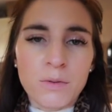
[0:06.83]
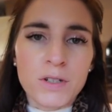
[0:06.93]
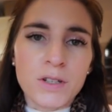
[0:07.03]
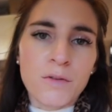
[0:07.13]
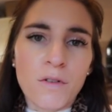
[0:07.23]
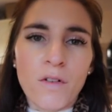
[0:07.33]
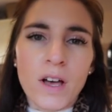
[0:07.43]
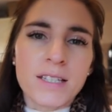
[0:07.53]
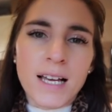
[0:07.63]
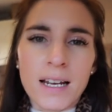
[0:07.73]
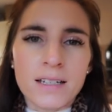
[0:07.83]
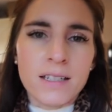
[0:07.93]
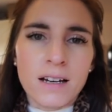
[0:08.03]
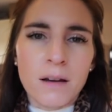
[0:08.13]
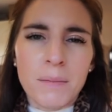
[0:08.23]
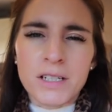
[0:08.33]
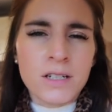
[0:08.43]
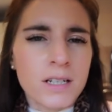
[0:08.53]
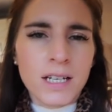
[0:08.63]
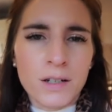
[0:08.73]
We're doing the reverse calendar. I
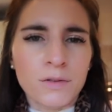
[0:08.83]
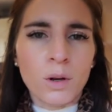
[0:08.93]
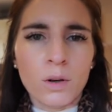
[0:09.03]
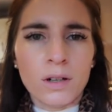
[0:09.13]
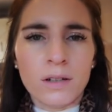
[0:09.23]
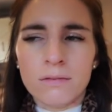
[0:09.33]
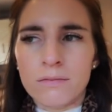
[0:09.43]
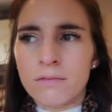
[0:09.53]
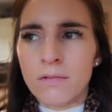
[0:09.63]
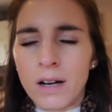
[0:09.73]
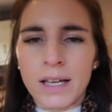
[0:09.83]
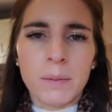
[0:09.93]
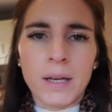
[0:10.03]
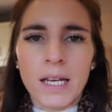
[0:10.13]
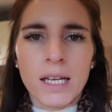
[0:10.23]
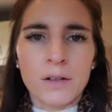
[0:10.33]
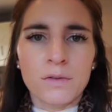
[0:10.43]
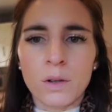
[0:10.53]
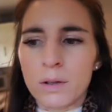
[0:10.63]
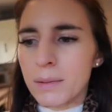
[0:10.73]
mentioned it in a vlog right at the beginning of
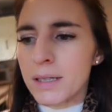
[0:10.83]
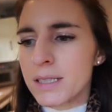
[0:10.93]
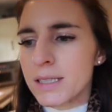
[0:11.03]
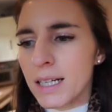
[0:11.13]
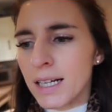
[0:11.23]
Vlogmas,